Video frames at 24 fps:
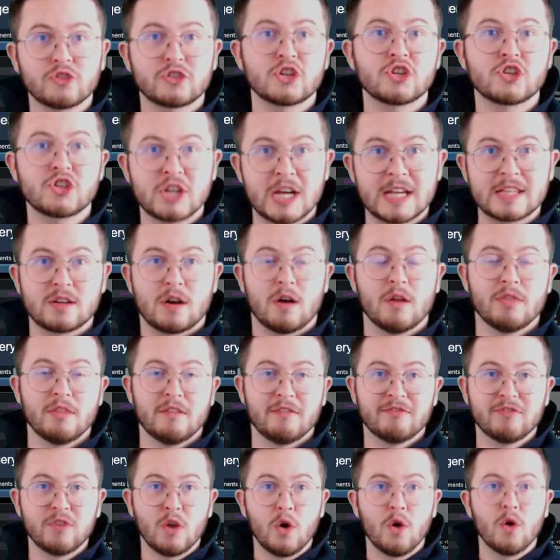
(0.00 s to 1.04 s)
shit on the
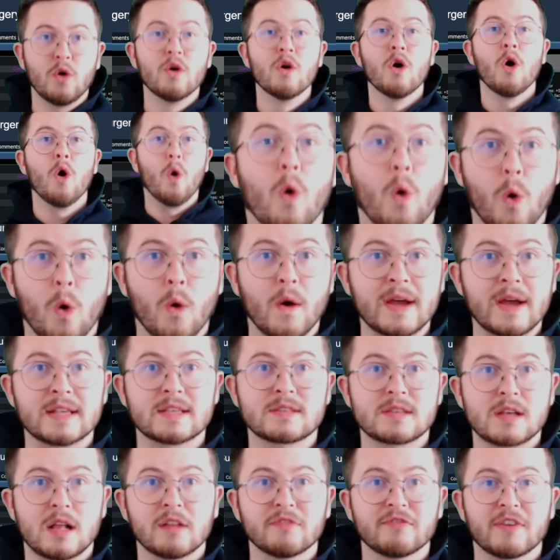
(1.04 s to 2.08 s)
floor or
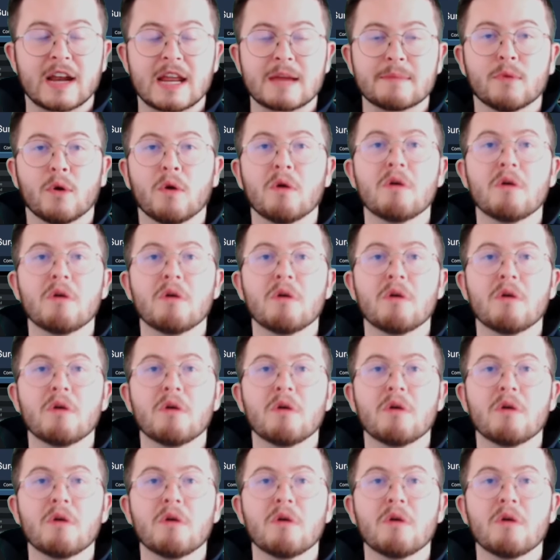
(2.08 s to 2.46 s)
itself anymore.